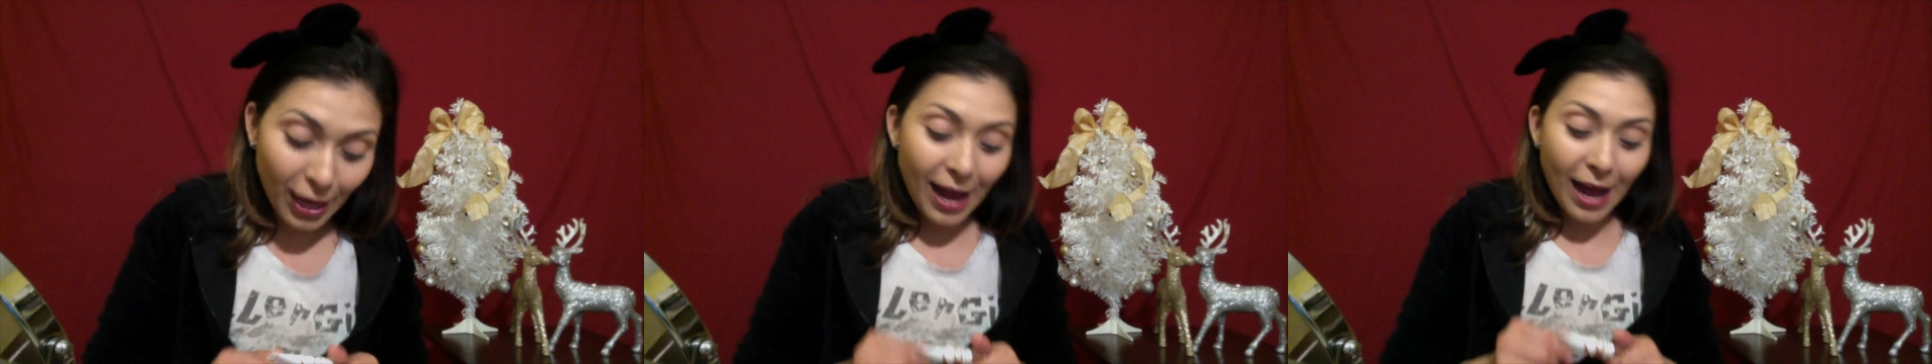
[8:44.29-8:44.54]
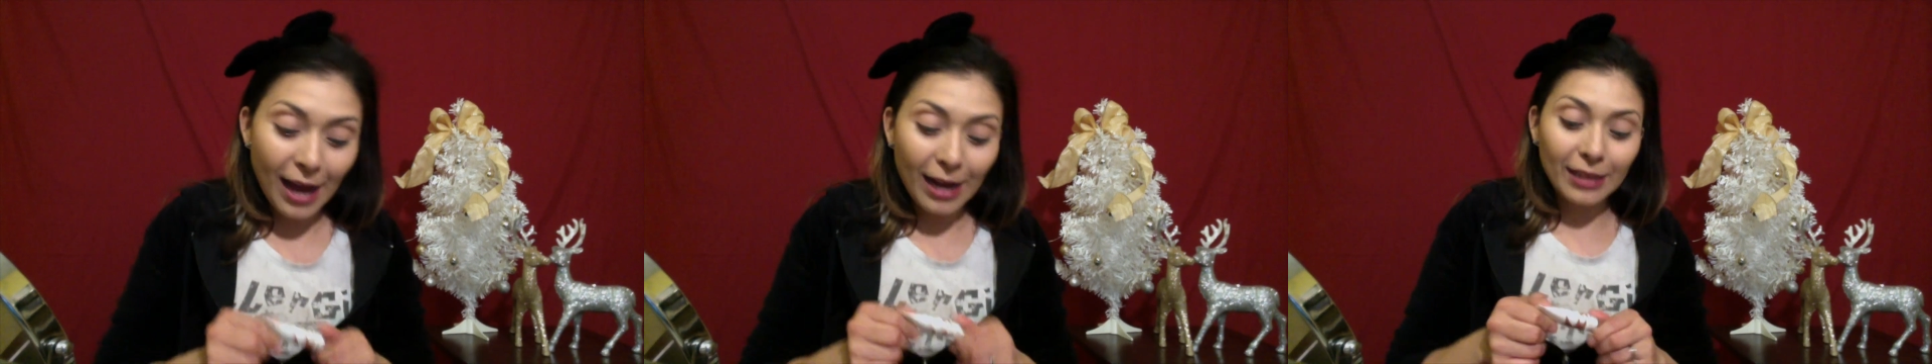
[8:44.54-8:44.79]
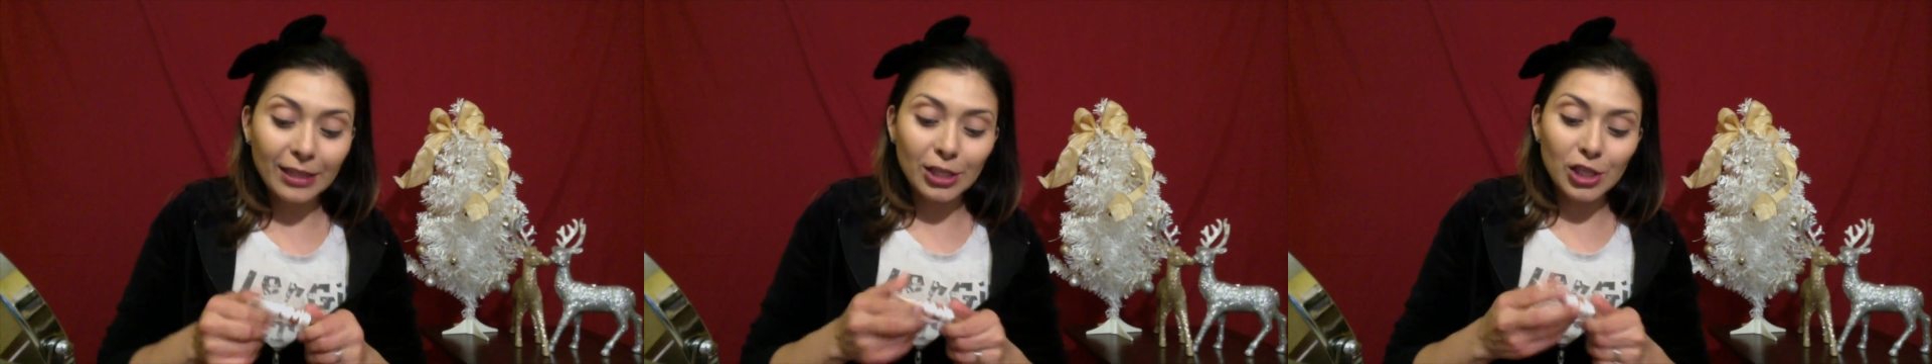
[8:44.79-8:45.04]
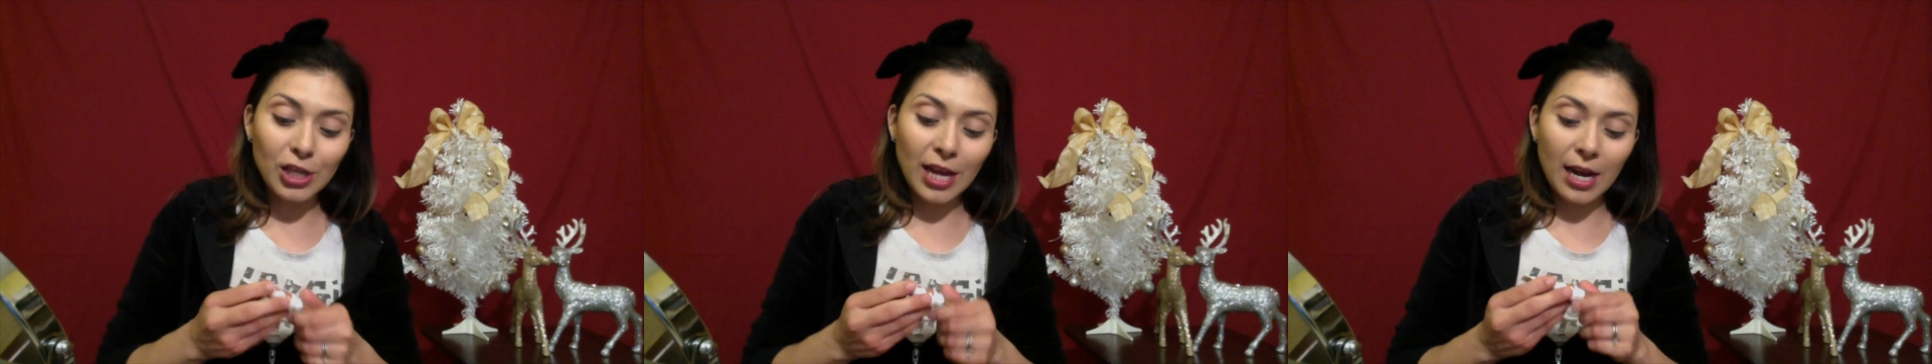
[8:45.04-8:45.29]
I got the
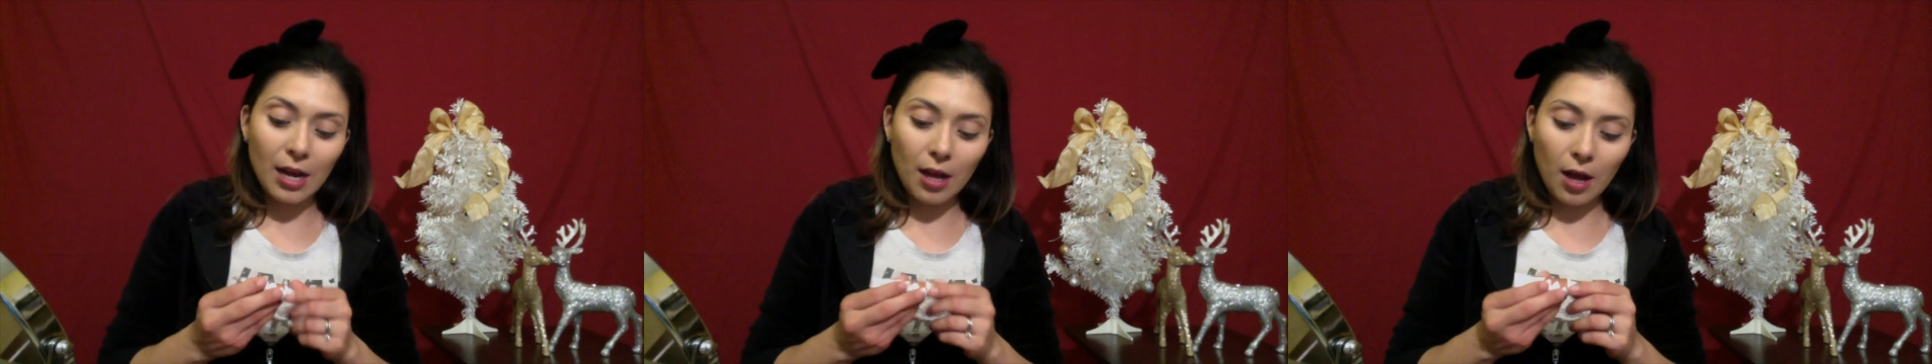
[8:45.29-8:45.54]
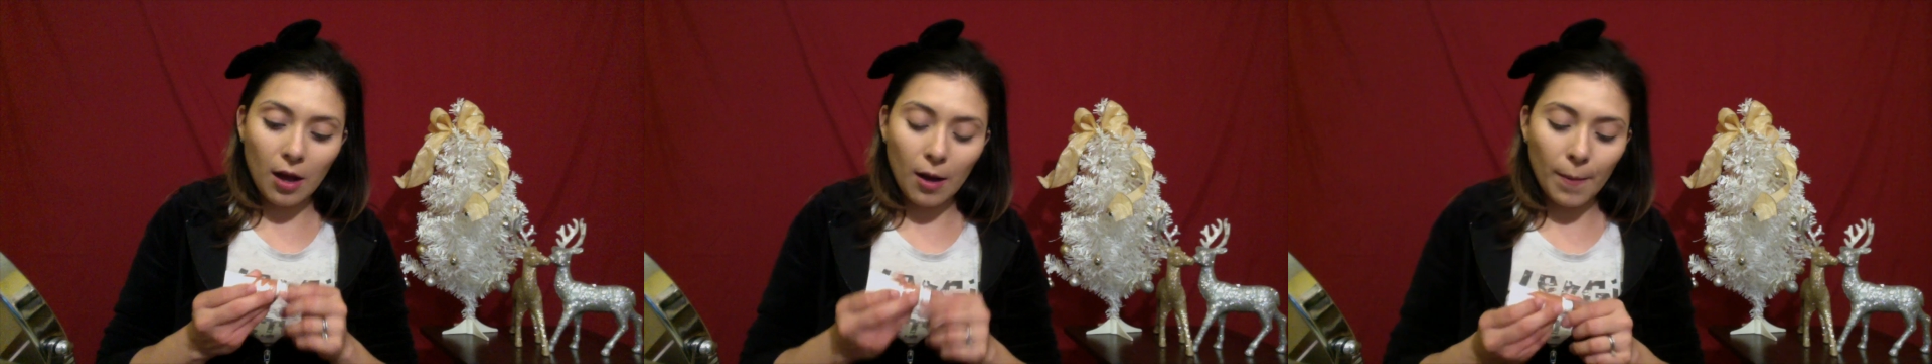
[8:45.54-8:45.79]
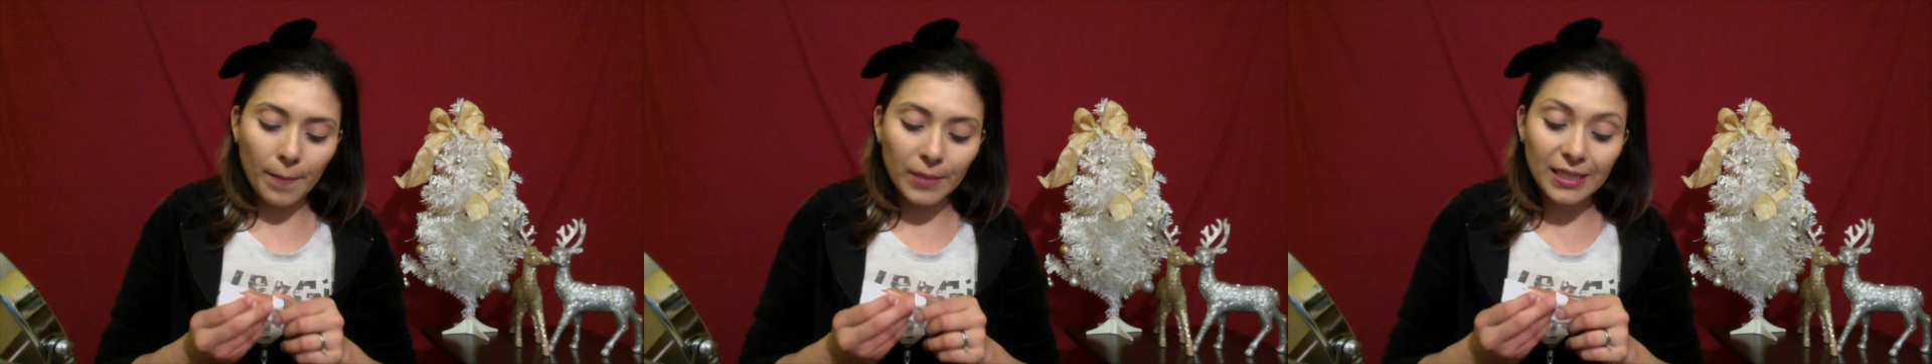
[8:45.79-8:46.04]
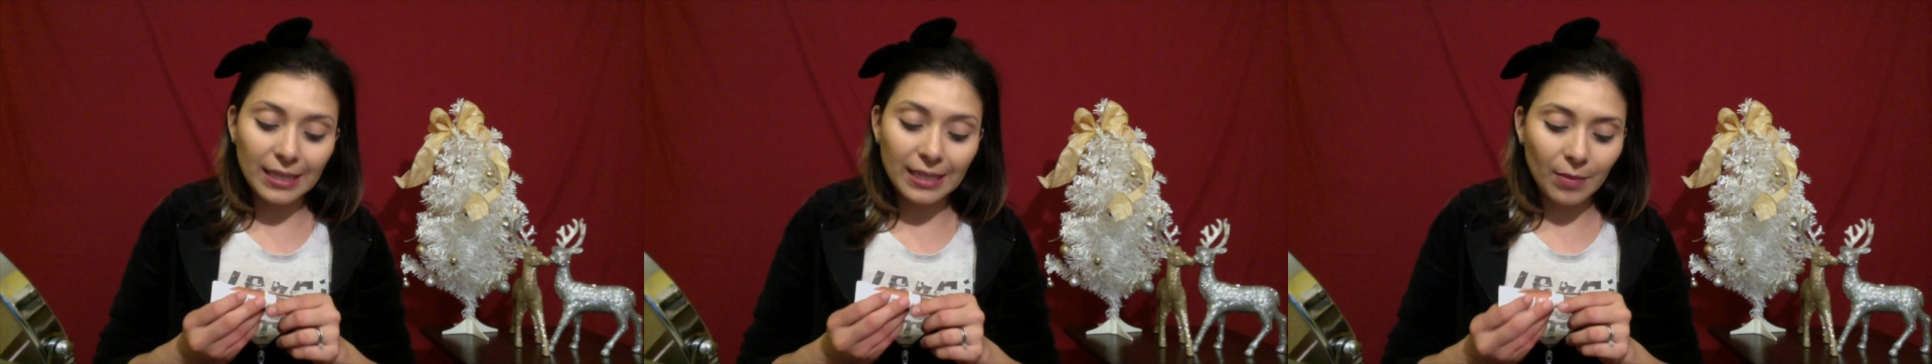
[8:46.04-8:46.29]
shade
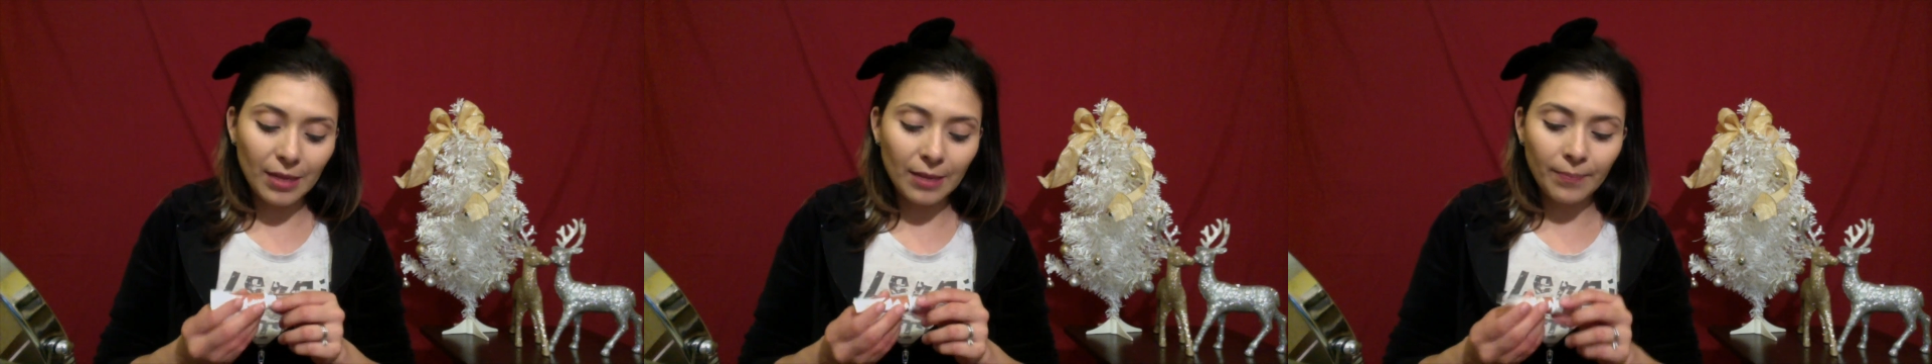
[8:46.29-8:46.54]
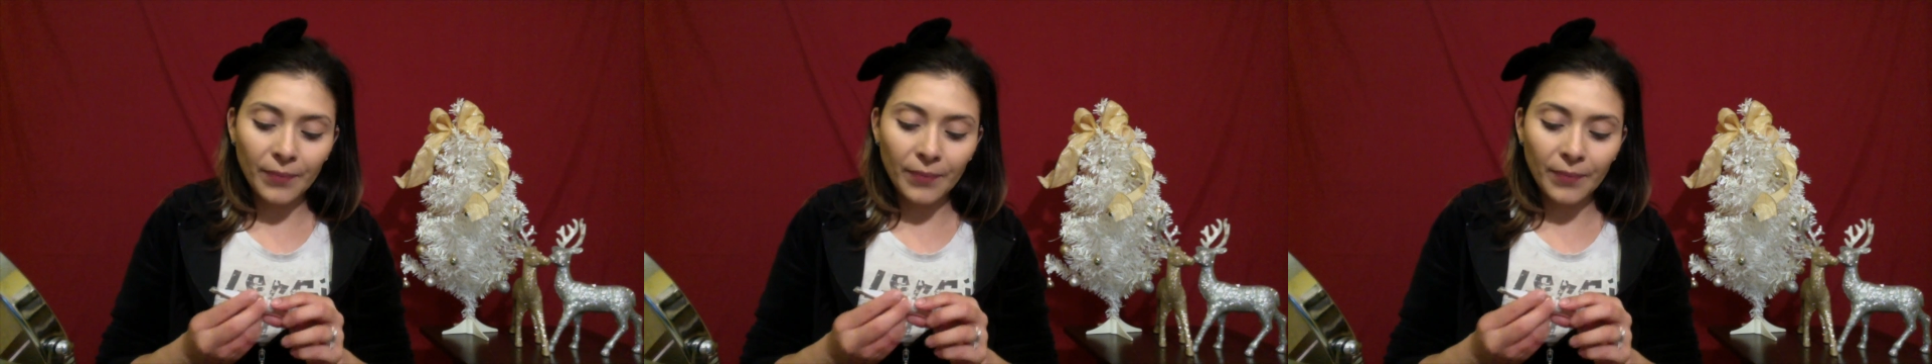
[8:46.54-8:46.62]
Cinnamon.